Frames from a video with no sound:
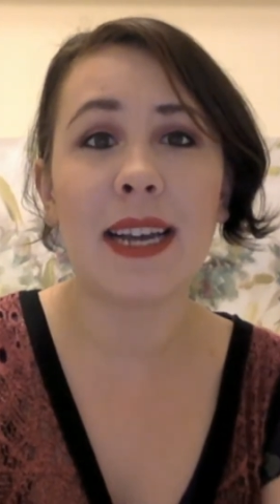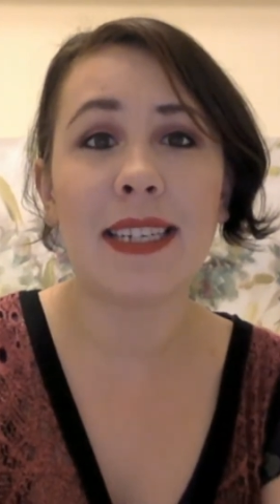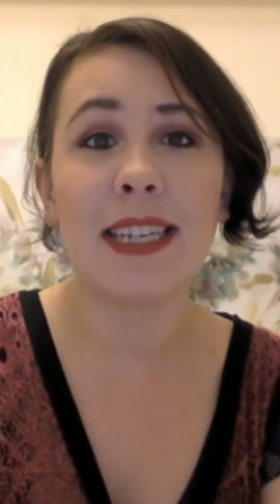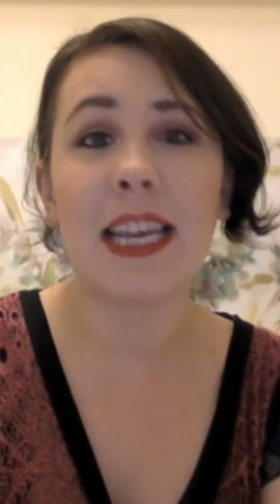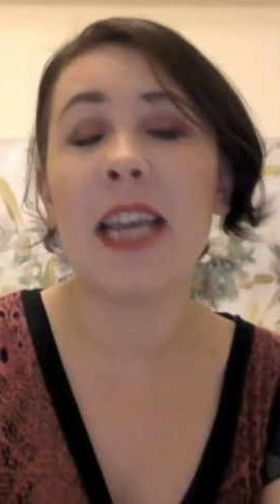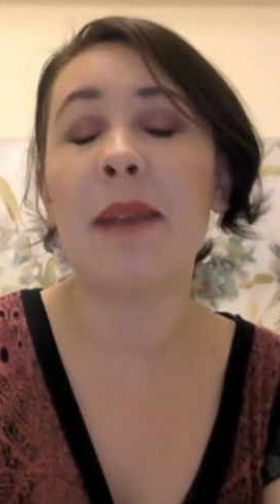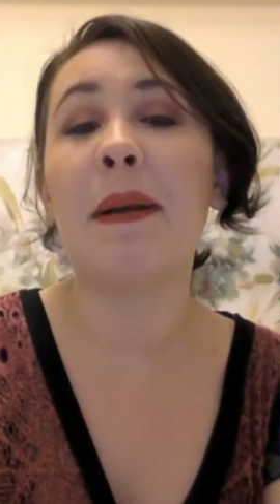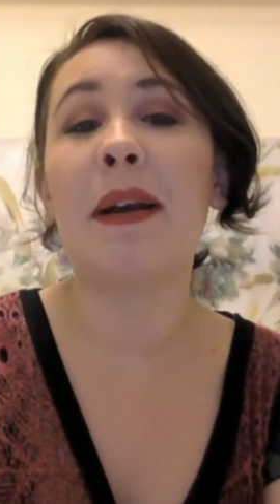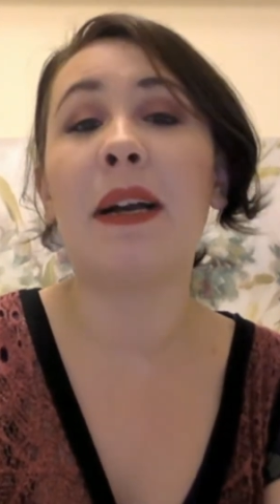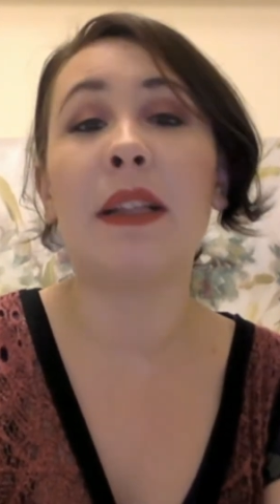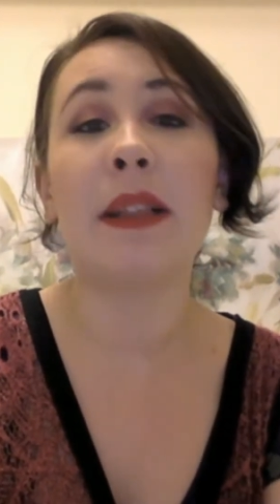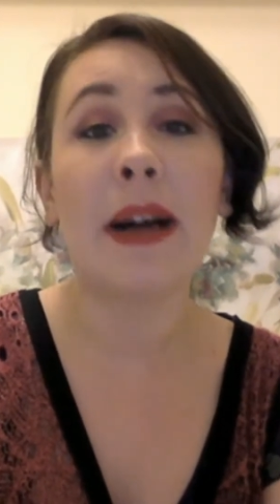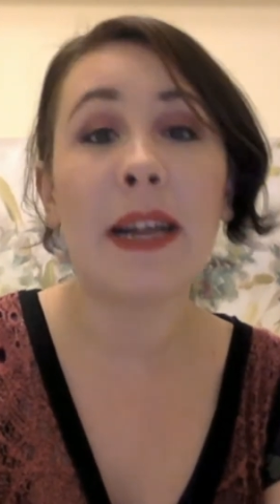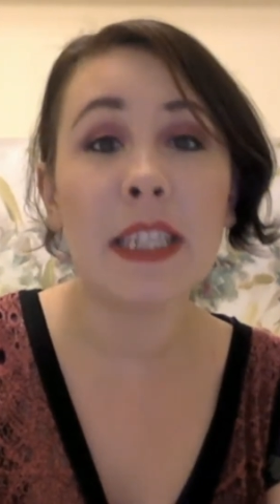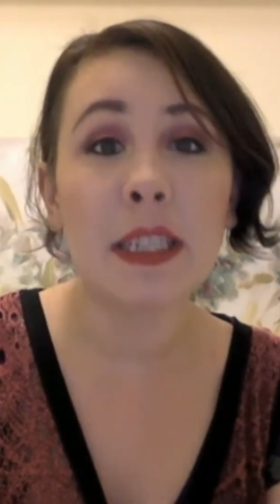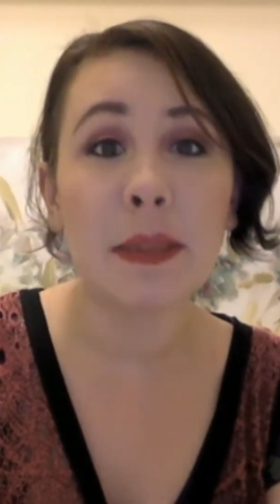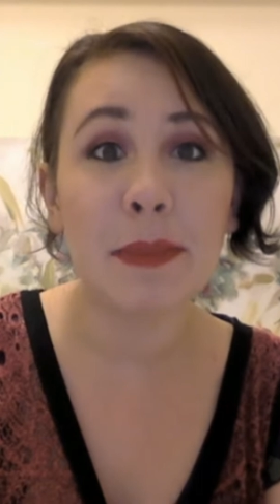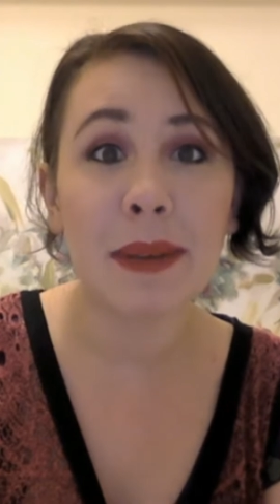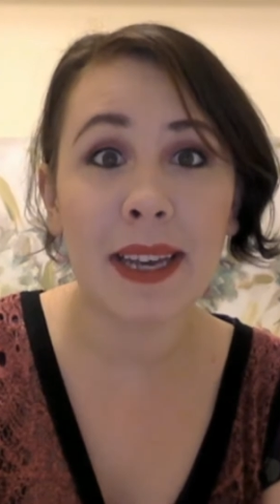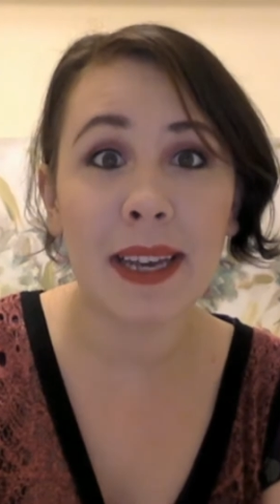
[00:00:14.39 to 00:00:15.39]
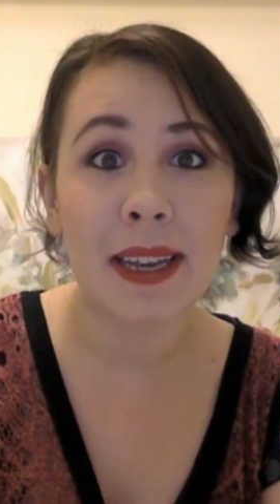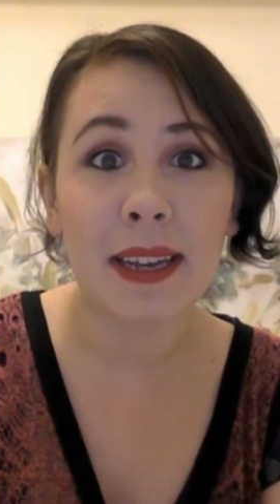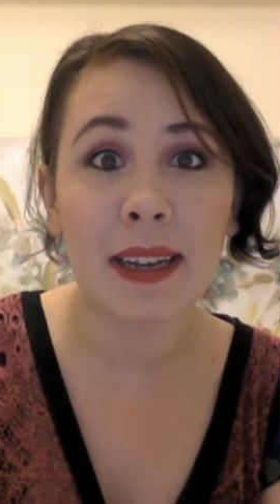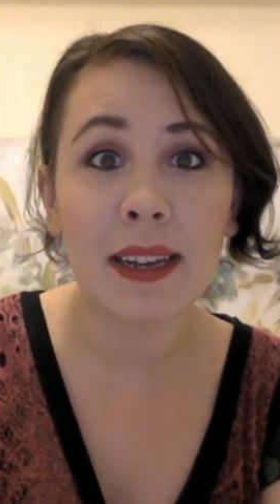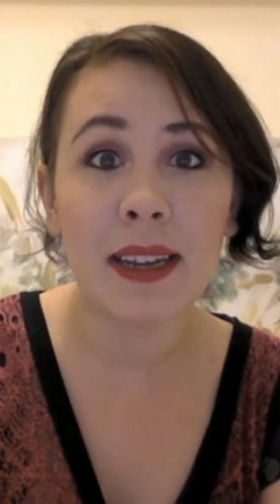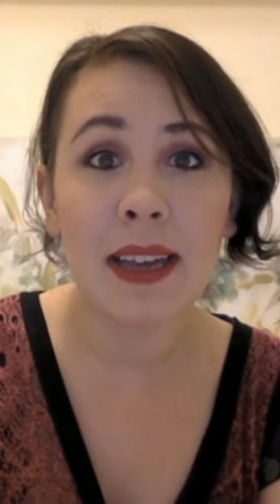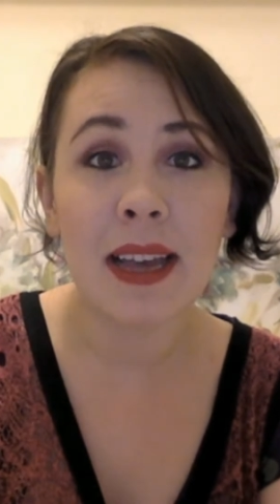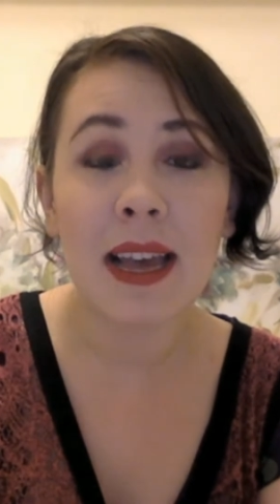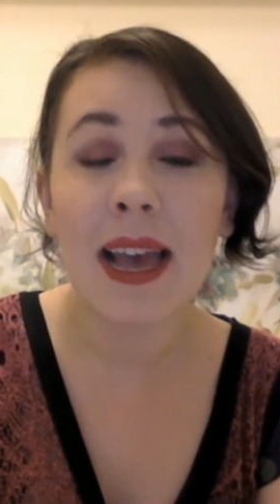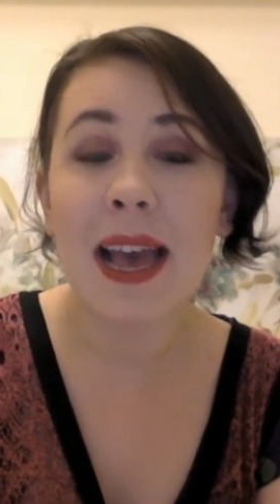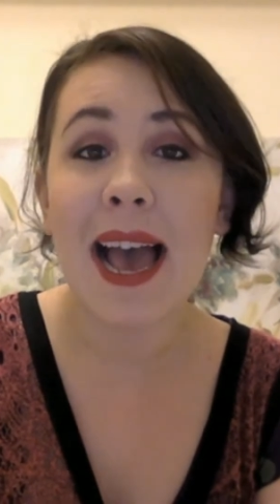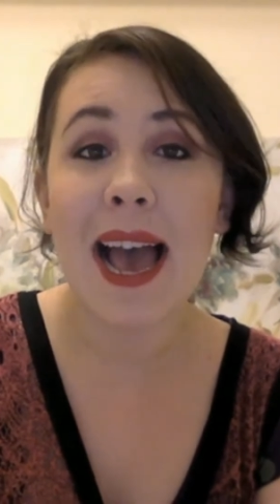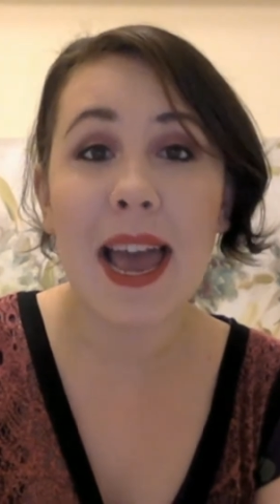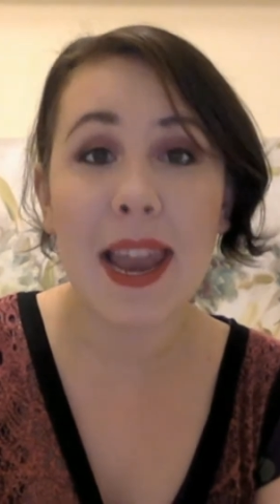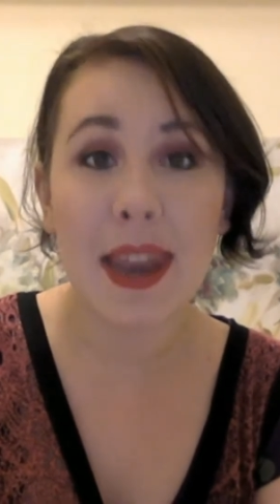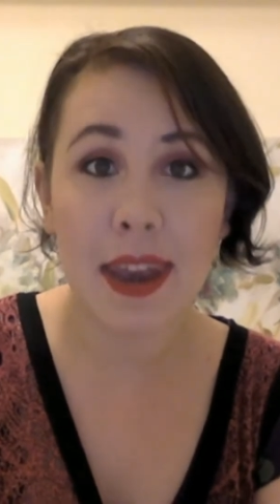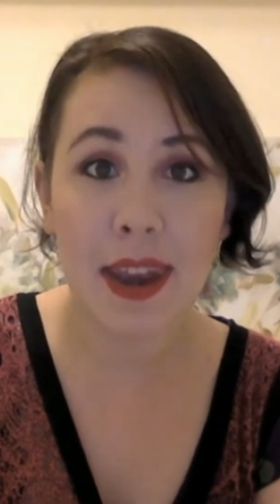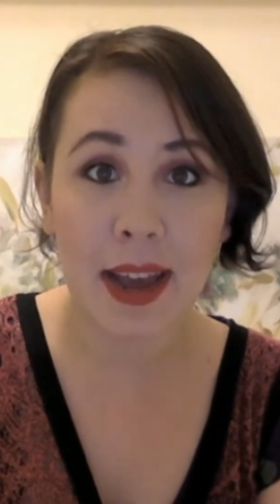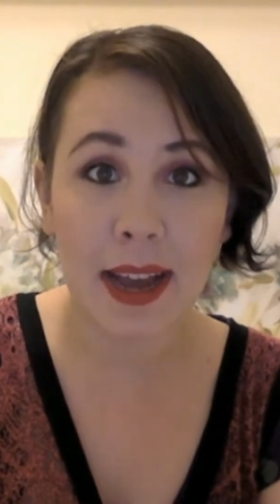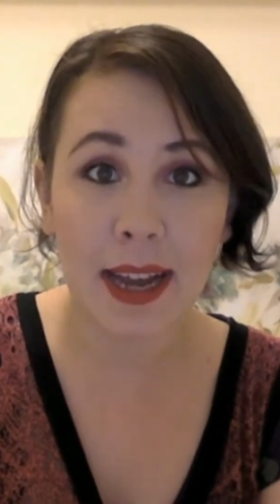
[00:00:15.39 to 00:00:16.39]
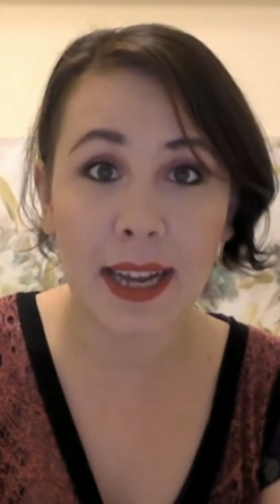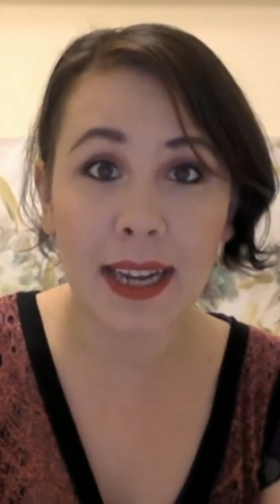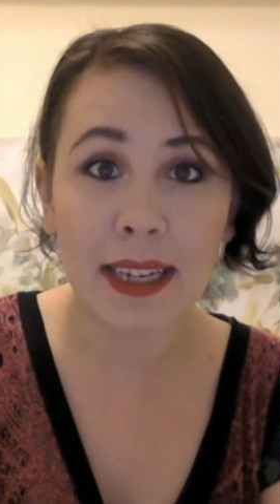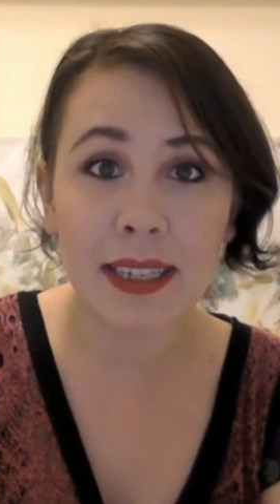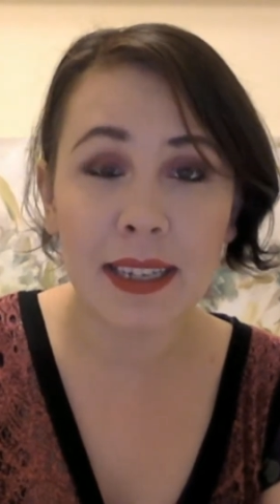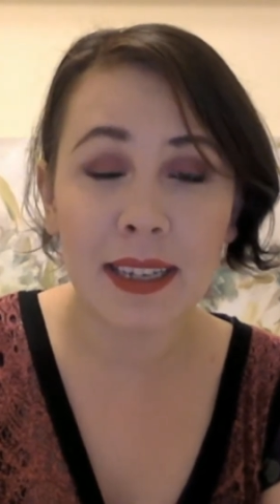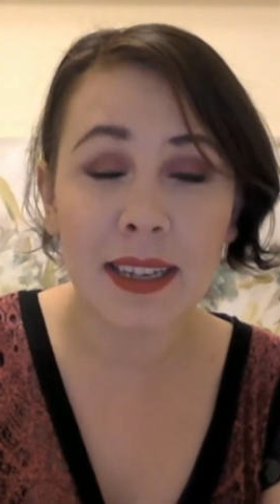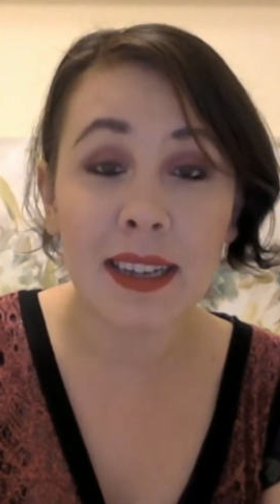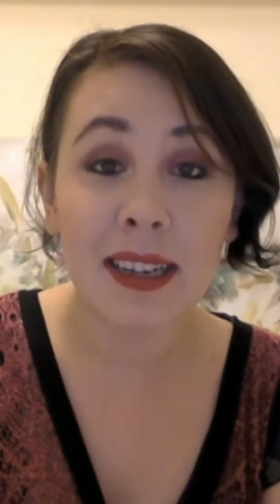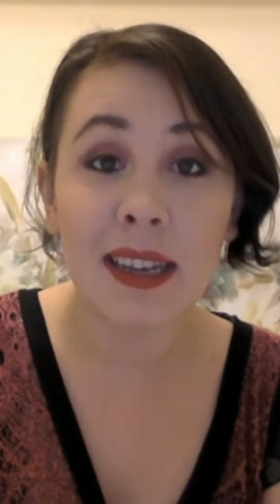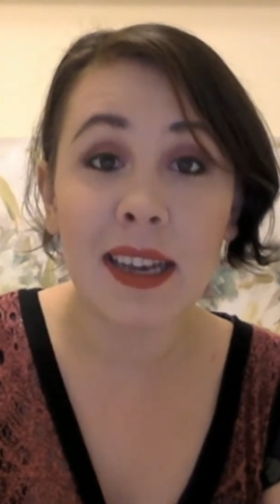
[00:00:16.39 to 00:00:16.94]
I take my clozapine at night,